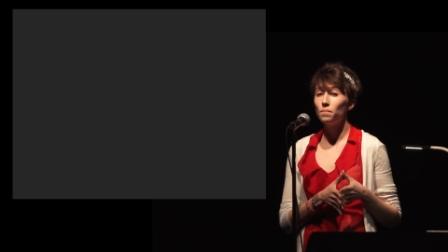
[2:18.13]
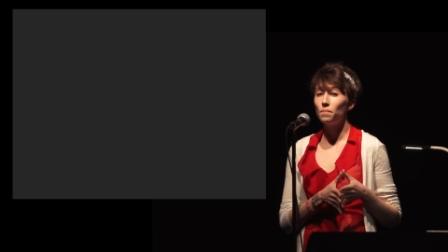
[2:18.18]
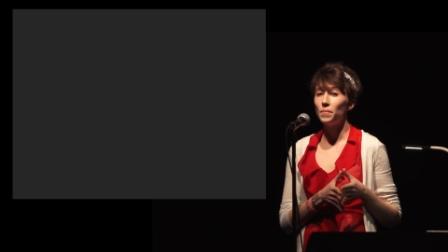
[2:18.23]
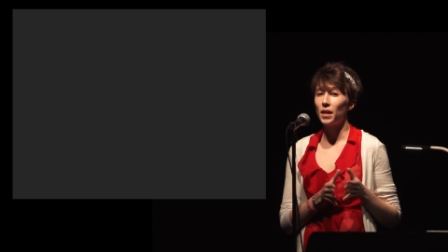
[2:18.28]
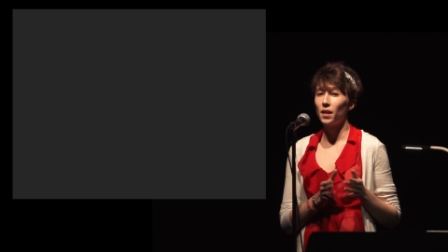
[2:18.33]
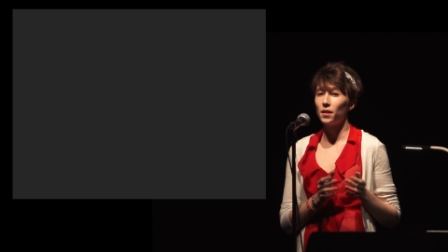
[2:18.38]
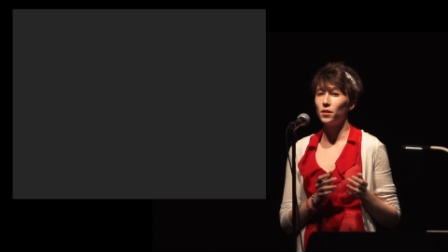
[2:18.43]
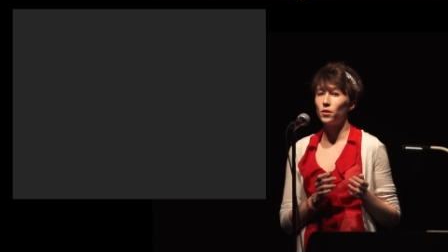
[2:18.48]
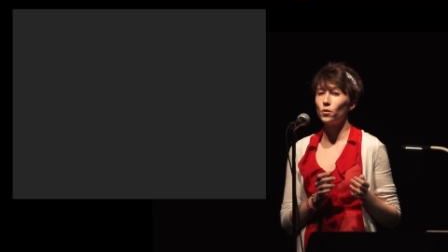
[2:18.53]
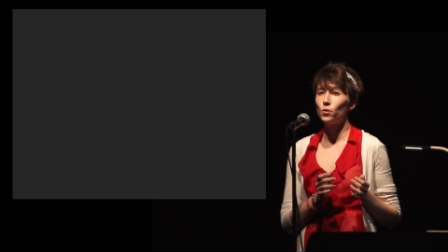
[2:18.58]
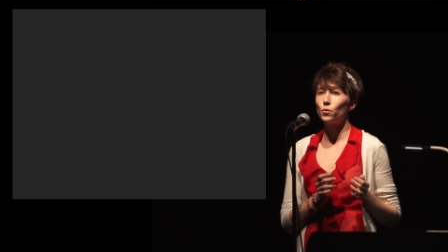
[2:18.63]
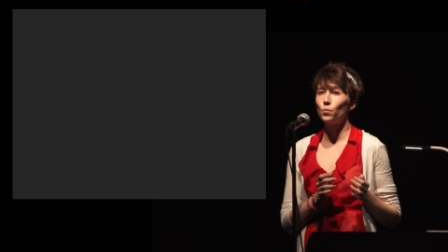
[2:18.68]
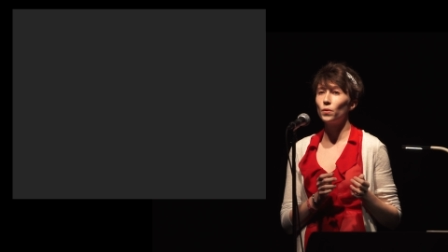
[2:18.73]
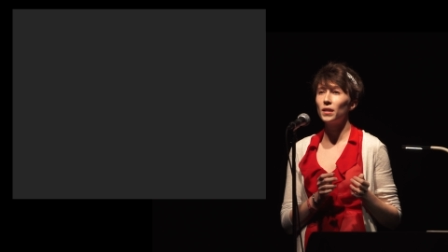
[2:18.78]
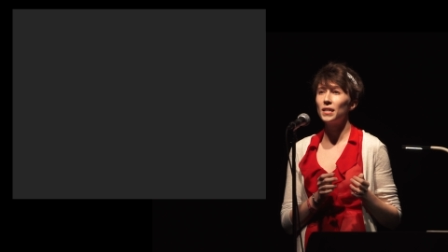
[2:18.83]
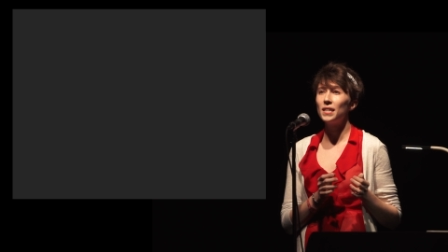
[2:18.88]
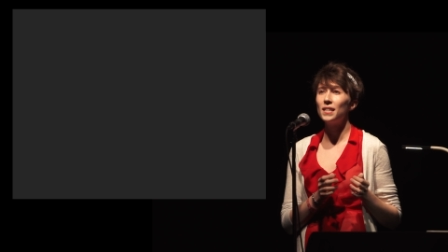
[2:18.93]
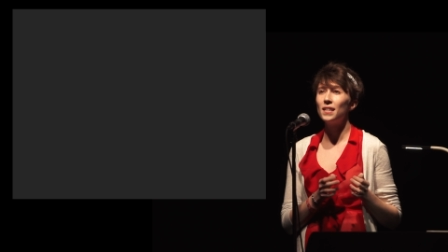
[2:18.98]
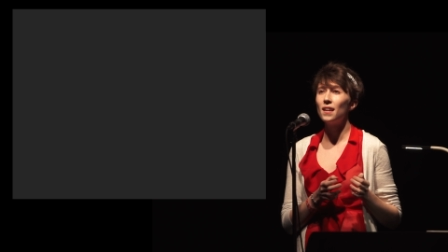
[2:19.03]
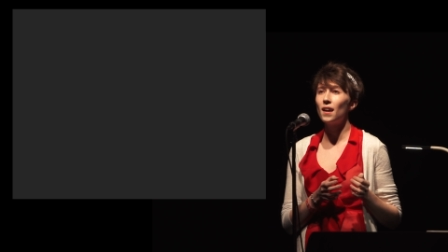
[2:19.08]
because there's
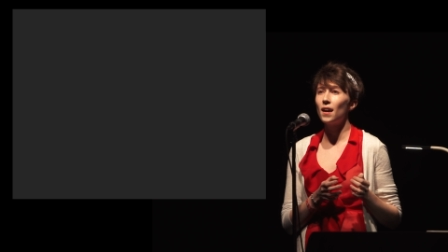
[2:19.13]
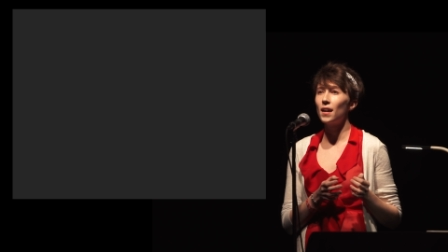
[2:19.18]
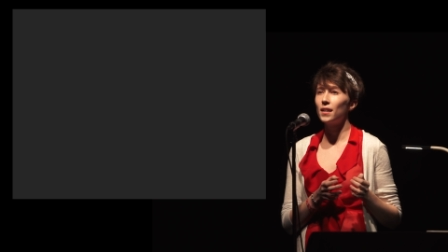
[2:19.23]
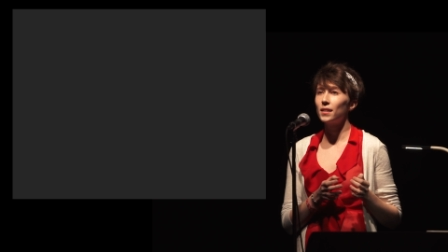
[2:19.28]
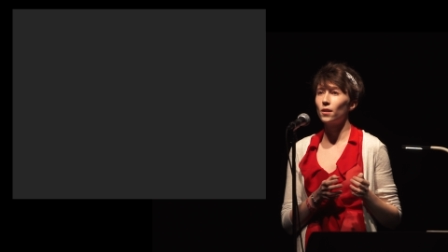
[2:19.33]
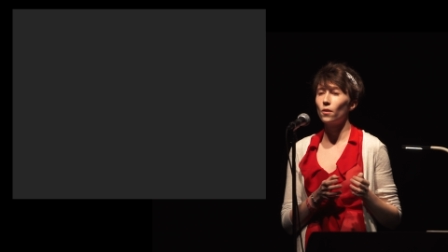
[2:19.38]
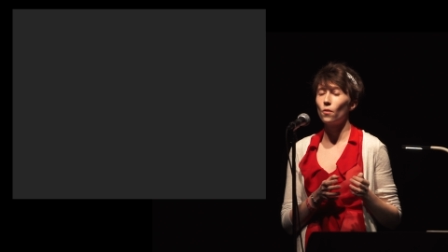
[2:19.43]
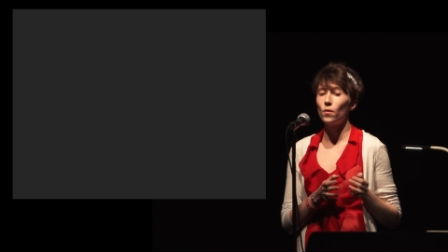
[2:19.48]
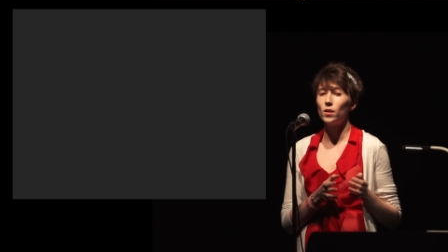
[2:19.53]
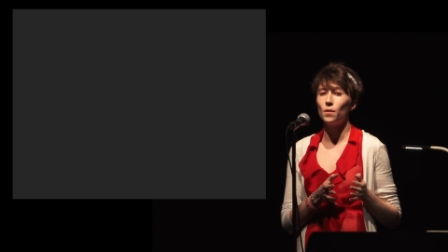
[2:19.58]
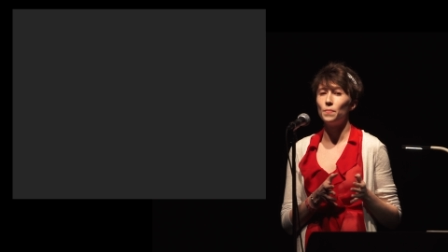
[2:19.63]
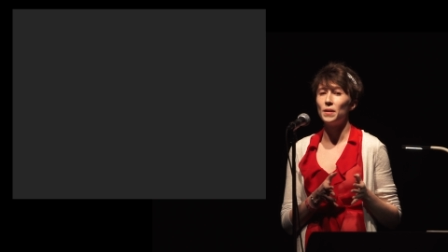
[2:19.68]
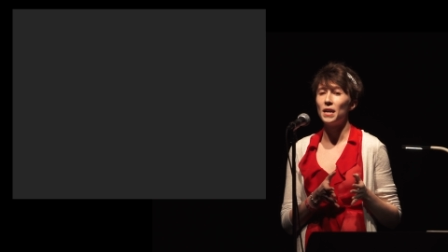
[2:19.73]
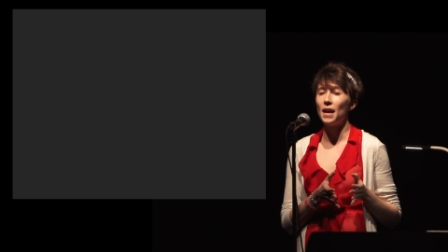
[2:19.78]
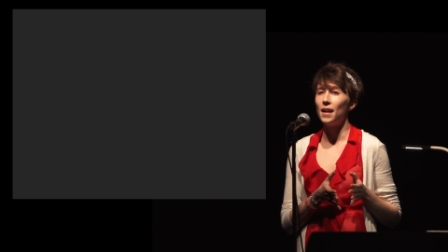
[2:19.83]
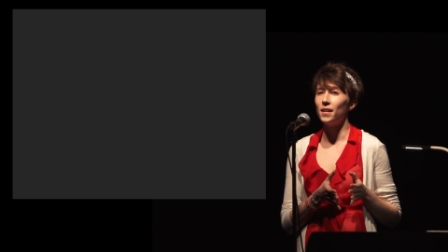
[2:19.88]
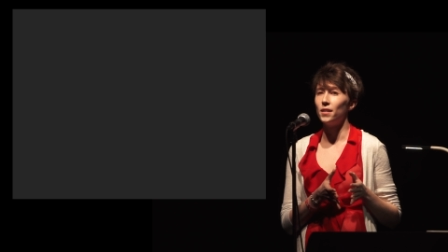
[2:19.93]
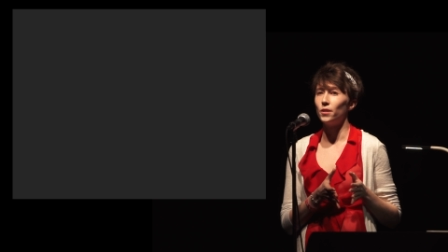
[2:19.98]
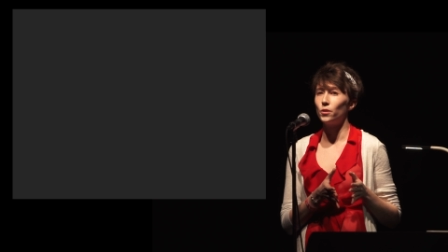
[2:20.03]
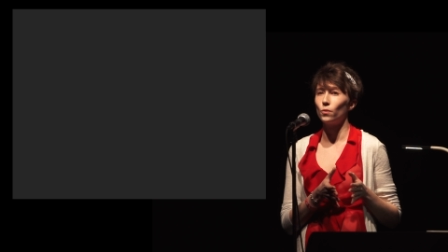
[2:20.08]
really not going to be
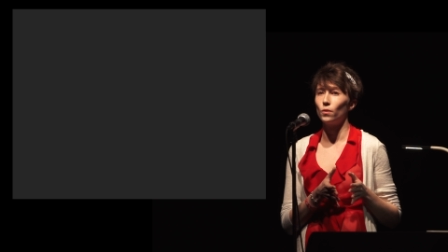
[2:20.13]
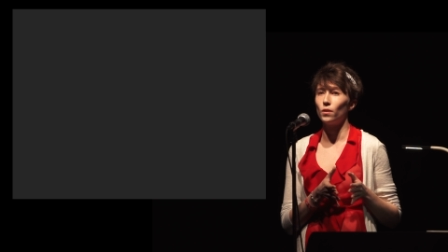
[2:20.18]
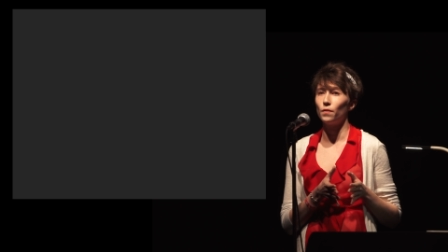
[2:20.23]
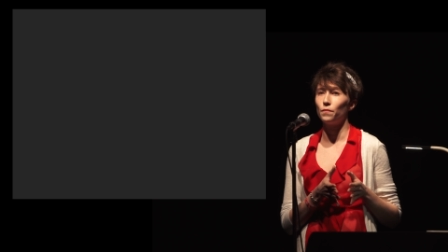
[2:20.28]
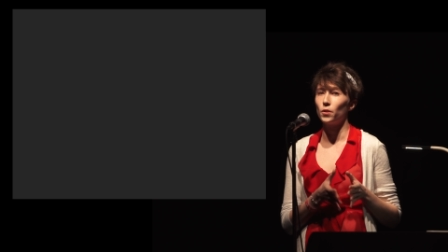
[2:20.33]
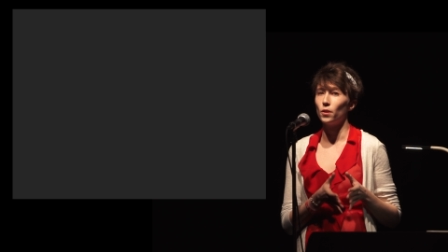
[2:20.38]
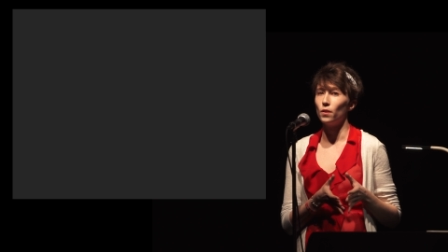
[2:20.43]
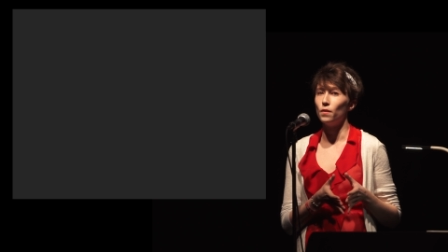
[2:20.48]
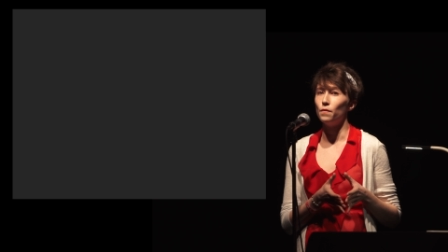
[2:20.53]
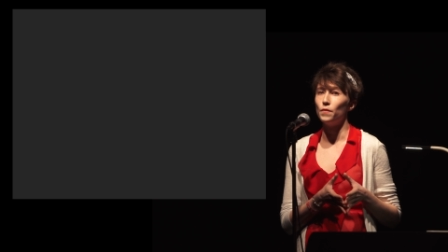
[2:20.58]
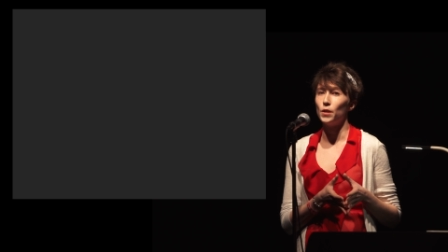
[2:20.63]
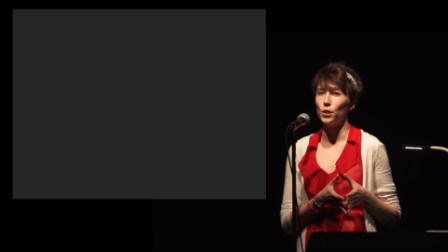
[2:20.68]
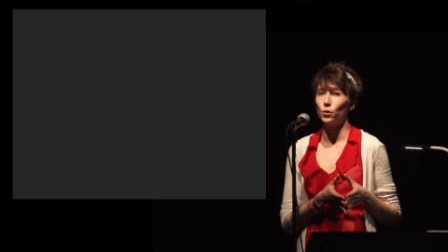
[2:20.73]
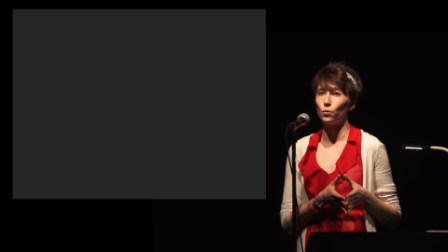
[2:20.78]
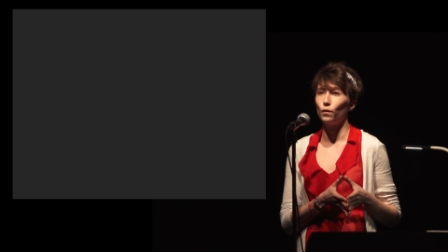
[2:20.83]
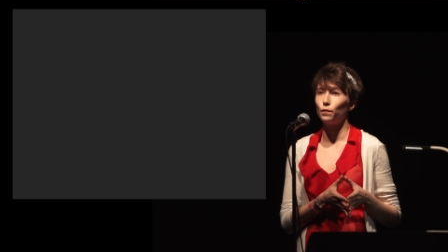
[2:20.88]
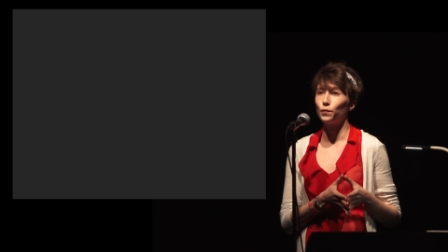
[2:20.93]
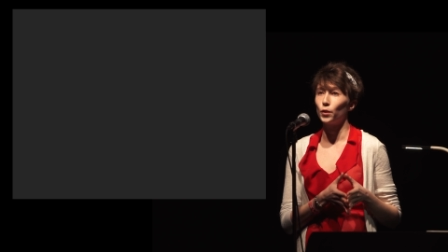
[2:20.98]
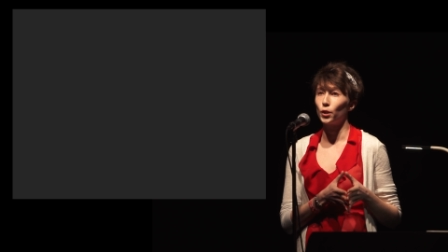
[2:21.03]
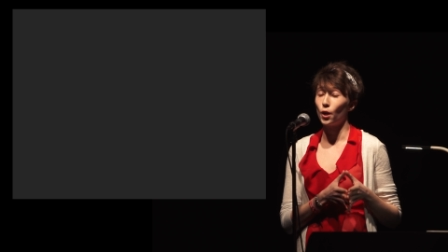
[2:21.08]
any sort of good
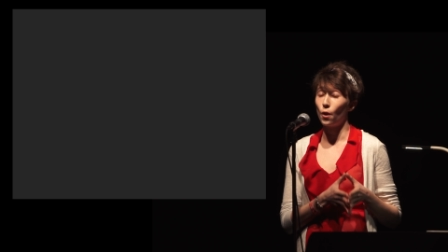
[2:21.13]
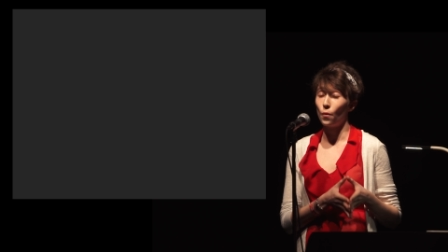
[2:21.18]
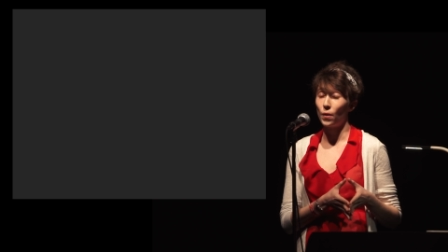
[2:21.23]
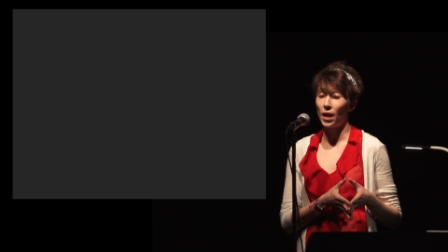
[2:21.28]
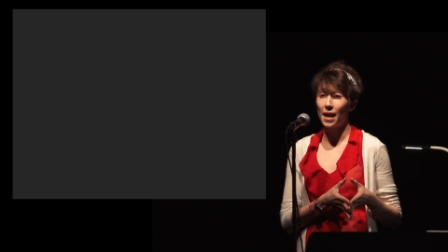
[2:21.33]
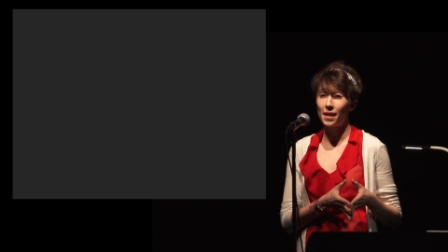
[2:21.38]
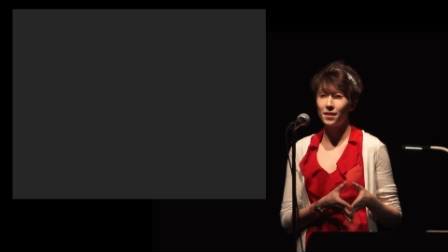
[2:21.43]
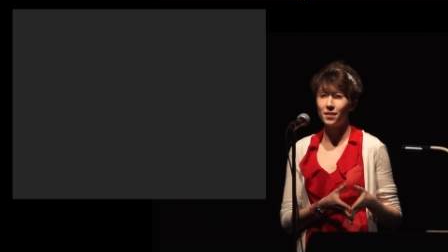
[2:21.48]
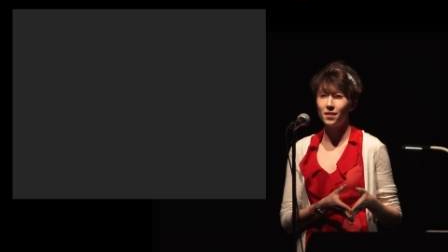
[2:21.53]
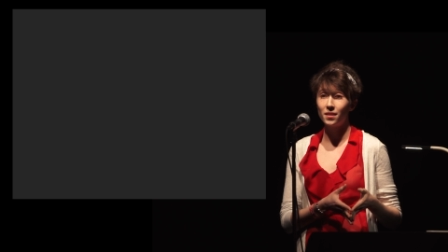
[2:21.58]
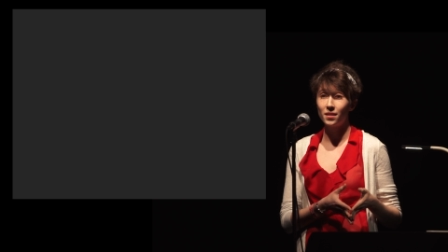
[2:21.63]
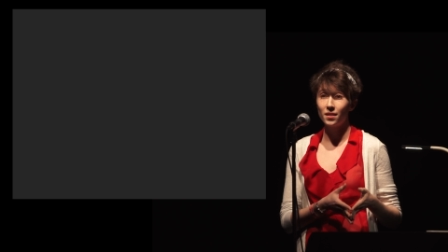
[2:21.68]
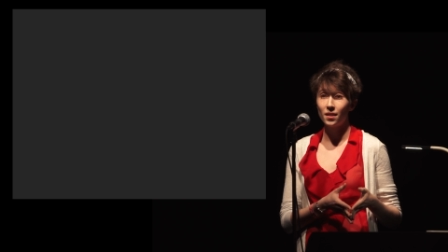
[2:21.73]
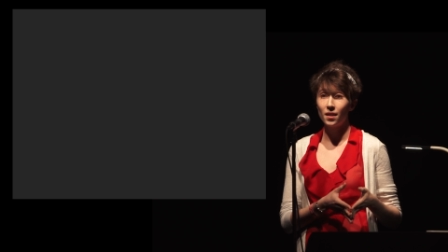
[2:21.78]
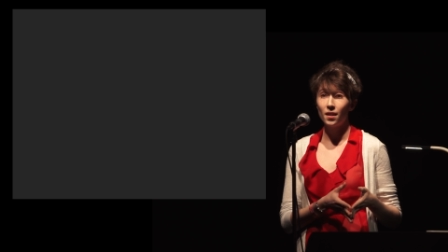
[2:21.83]
visual for gonads.